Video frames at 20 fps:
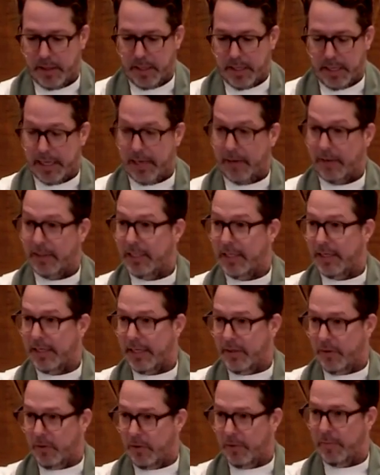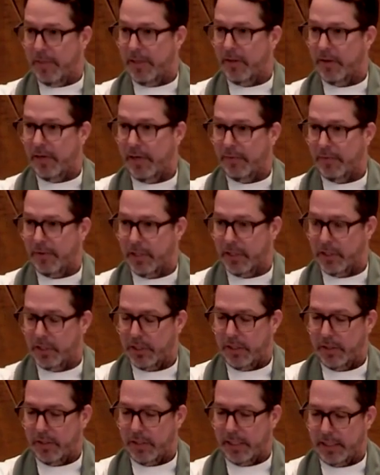And I was talking to her mother after the
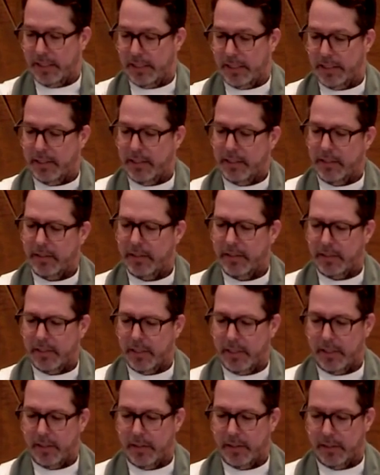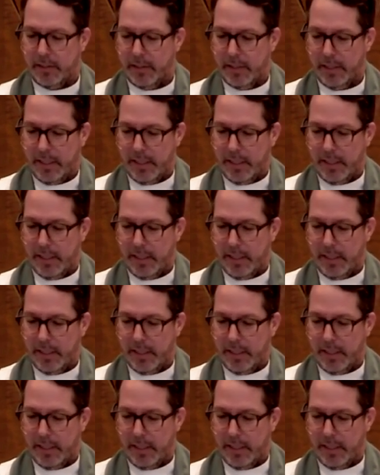show, and I said, you know, your daughter,